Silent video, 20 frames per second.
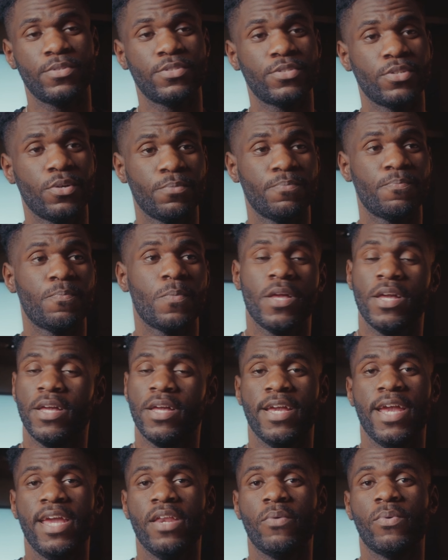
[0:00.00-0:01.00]
So,
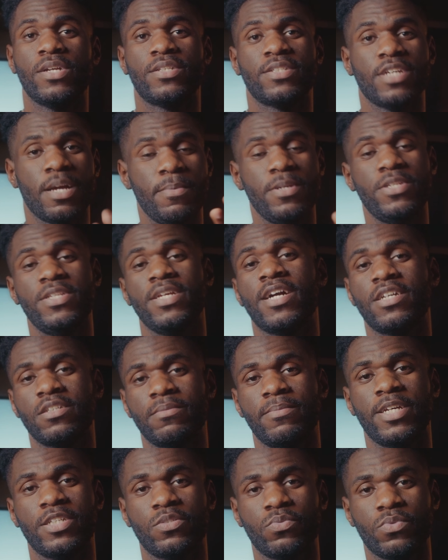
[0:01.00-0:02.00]
anyways, I'll be seeing you
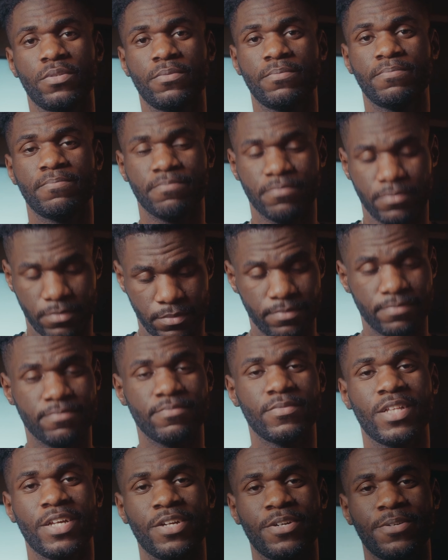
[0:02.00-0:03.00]
on the next one.
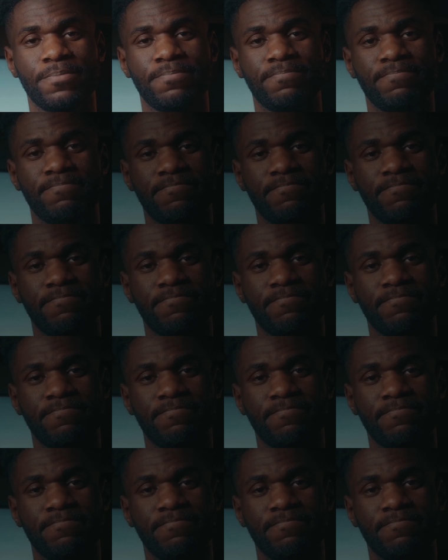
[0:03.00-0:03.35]
Later.